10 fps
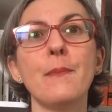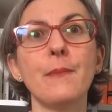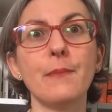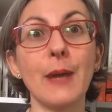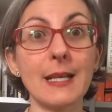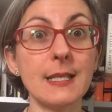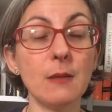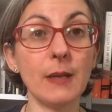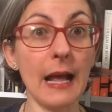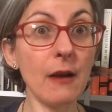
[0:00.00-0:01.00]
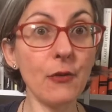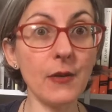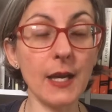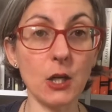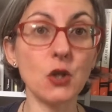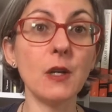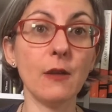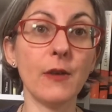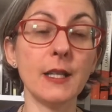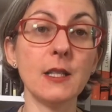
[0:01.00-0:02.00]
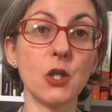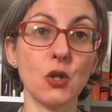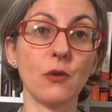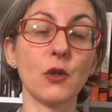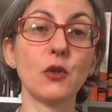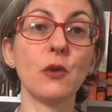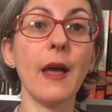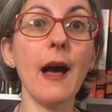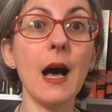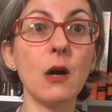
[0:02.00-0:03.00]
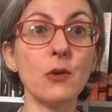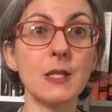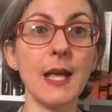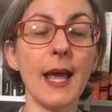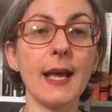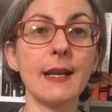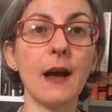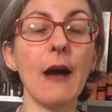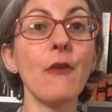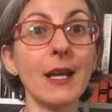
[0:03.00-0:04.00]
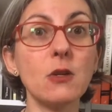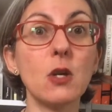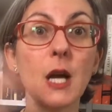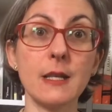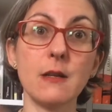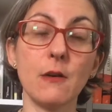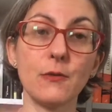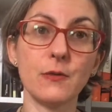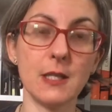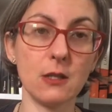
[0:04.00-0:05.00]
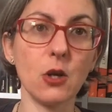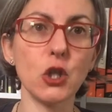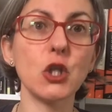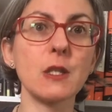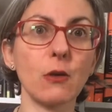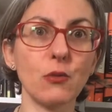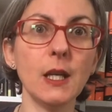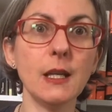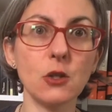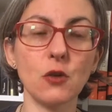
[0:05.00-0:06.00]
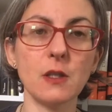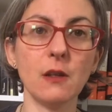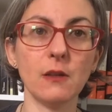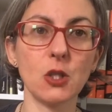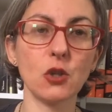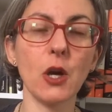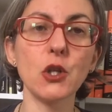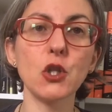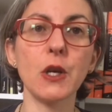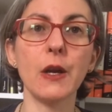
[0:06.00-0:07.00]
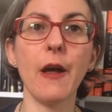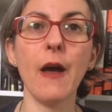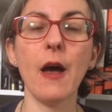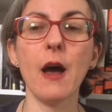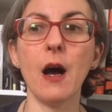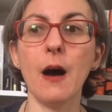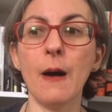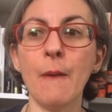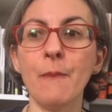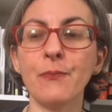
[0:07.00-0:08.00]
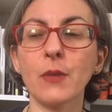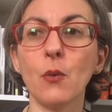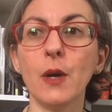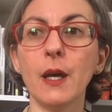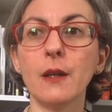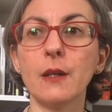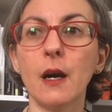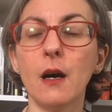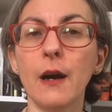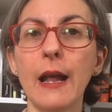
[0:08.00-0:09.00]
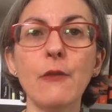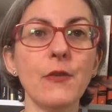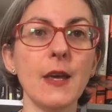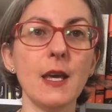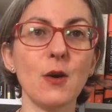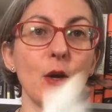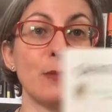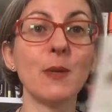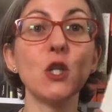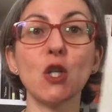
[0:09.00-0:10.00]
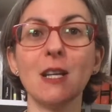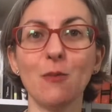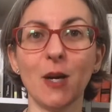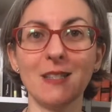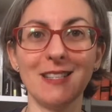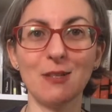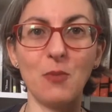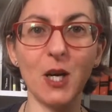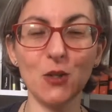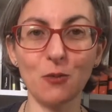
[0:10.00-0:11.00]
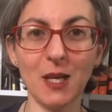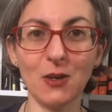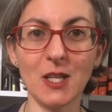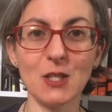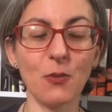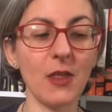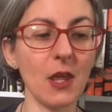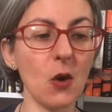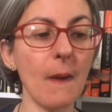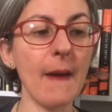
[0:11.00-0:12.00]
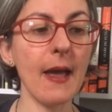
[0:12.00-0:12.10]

Maxime and Elfie actually invited us over to their house, and I've had a lot of discussions, like really interesting discussion with Elfie, especially about this bar, to be honest with you.